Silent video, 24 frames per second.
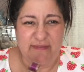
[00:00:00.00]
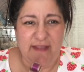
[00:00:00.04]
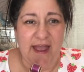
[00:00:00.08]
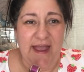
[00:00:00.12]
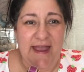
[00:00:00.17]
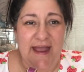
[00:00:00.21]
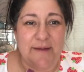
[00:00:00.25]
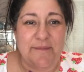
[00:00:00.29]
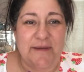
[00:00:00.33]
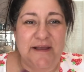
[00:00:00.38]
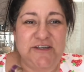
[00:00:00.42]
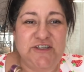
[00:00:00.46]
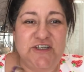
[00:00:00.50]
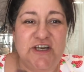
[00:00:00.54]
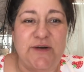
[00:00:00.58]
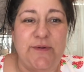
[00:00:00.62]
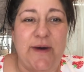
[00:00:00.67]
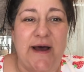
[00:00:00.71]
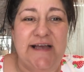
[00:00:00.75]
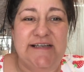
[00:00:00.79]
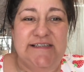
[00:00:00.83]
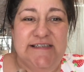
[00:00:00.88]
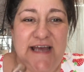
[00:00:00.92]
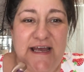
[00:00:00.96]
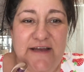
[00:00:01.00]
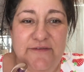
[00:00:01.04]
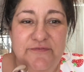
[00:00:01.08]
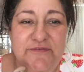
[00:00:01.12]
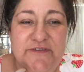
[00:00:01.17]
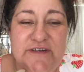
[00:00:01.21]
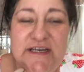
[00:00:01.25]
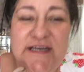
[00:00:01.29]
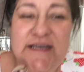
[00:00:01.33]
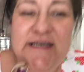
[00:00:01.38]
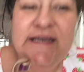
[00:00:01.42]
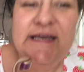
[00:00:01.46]
I am actually quite
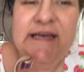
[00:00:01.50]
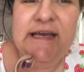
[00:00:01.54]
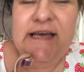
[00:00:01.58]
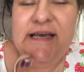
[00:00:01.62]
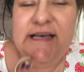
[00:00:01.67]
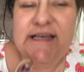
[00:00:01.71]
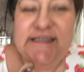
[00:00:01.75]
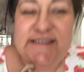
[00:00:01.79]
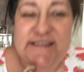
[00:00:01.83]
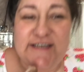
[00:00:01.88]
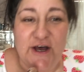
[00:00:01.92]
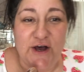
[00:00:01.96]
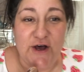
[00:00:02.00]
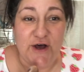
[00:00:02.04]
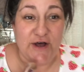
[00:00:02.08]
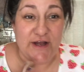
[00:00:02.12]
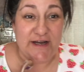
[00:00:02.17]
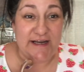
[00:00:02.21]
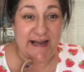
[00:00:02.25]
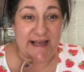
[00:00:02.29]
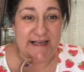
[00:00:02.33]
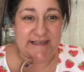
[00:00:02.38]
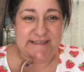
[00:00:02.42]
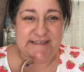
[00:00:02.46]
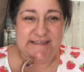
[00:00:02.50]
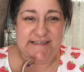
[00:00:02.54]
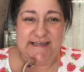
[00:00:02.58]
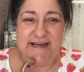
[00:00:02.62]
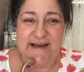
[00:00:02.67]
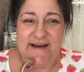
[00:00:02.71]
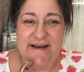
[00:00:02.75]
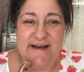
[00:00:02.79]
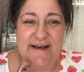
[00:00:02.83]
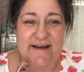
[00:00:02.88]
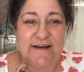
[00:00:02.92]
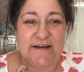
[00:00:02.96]
daft. So, let's
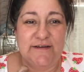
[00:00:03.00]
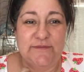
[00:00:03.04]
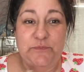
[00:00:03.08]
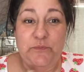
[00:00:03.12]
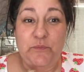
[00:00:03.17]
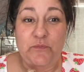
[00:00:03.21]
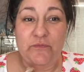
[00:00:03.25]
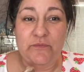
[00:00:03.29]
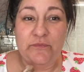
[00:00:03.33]
start.